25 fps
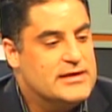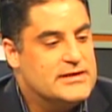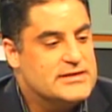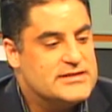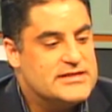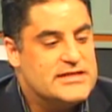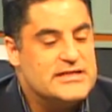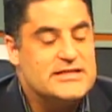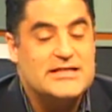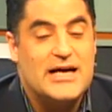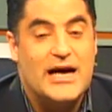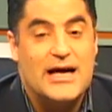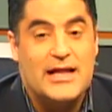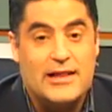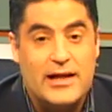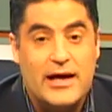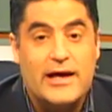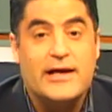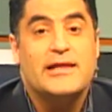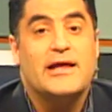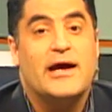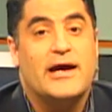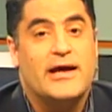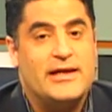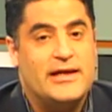Since I
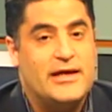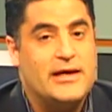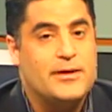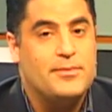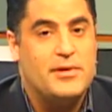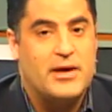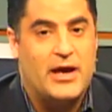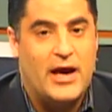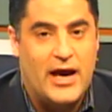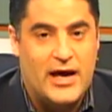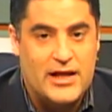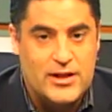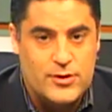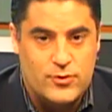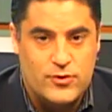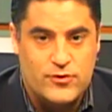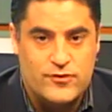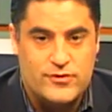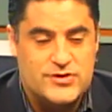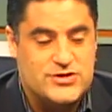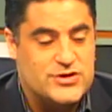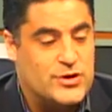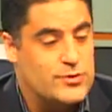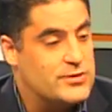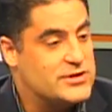liked the idea behind the
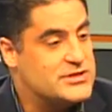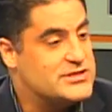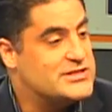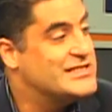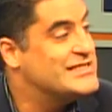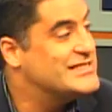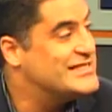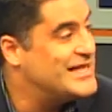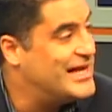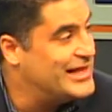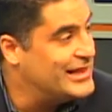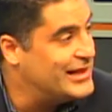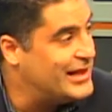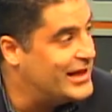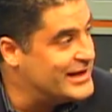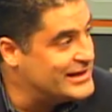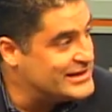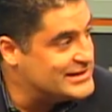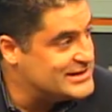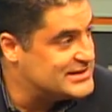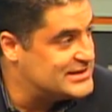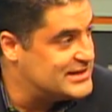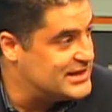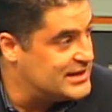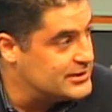movie so much, since I
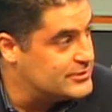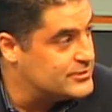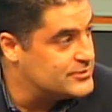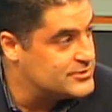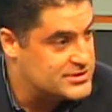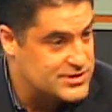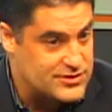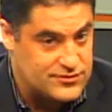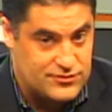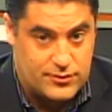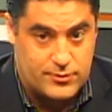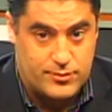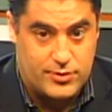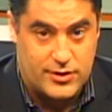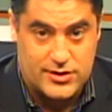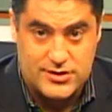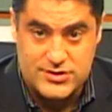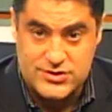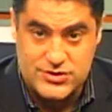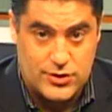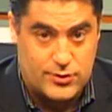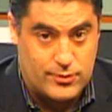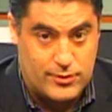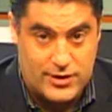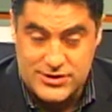liked seeing those different parts
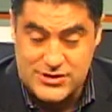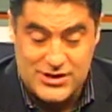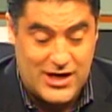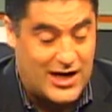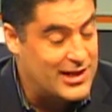so much,